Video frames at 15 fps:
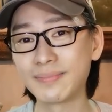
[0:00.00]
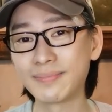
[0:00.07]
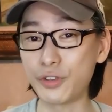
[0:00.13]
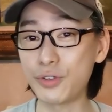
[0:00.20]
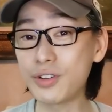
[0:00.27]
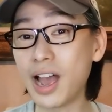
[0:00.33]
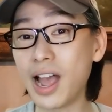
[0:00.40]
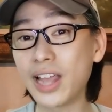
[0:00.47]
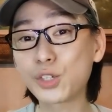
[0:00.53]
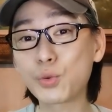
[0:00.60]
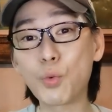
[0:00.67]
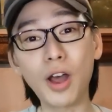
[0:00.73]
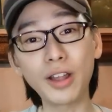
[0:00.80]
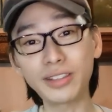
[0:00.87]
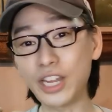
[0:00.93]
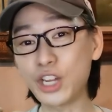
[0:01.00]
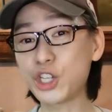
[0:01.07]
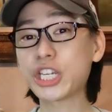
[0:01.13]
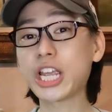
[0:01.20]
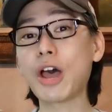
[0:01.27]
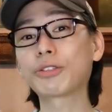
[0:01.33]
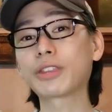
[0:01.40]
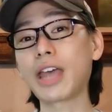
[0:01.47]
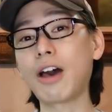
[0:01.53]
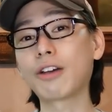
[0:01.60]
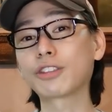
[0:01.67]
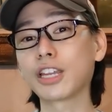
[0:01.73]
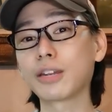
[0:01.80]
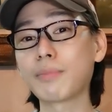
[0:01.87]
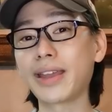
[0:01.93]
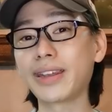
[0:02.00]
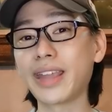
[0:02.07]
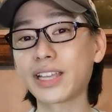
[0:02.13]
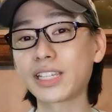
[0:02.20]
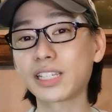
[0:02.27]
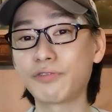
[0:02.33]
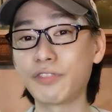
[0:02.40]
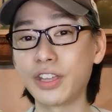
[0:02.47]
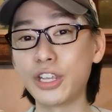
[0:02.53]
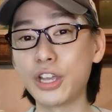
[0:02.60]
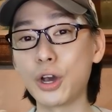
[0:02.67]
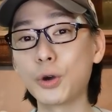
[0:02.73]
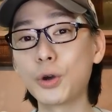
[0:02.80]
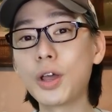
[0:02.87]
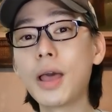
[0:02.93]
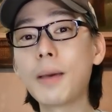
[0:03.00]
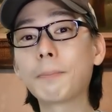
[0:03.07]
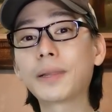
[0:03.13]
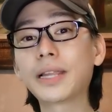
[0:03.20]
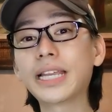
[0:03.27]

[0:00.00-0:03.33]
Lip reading: So if you guys want a shout out in my next video,